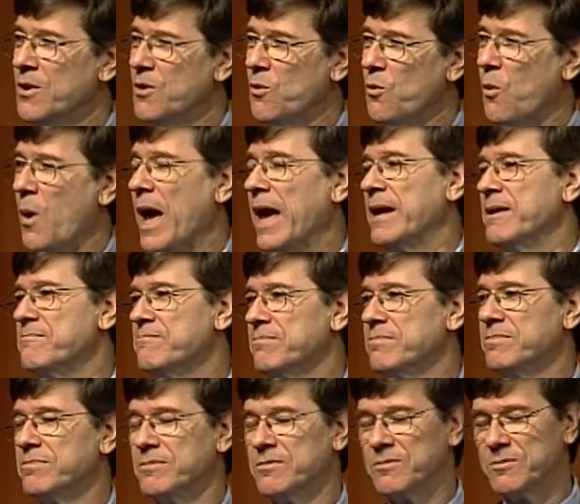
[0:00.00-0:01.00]
When
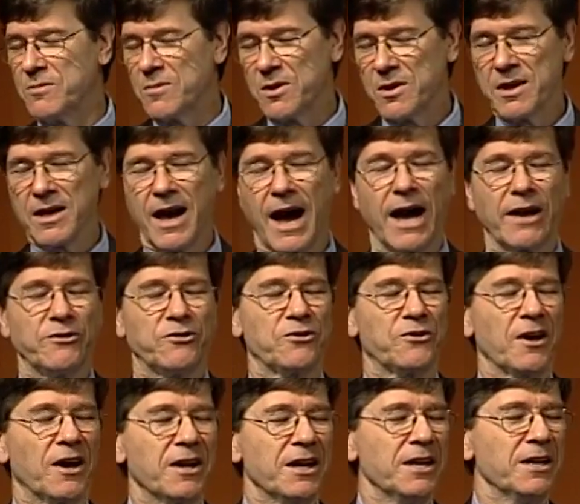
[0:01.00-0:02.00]
I
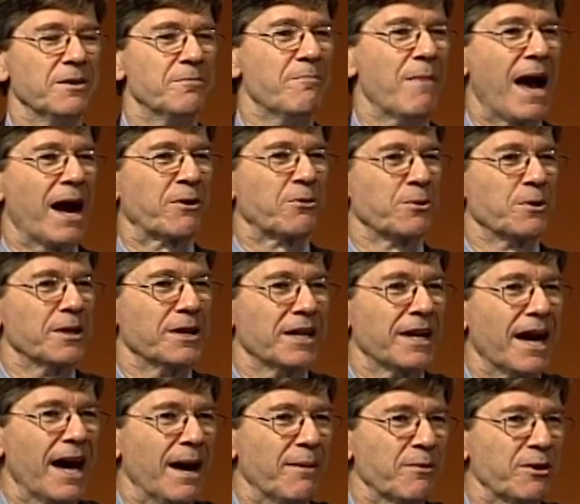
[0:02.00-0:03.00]
studied
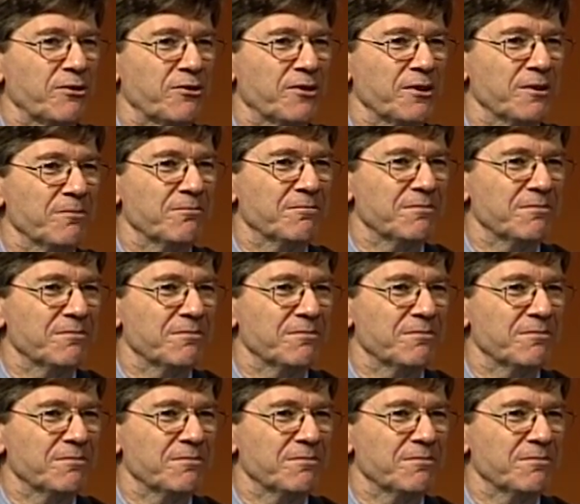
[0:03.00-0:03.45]
macroeconomics in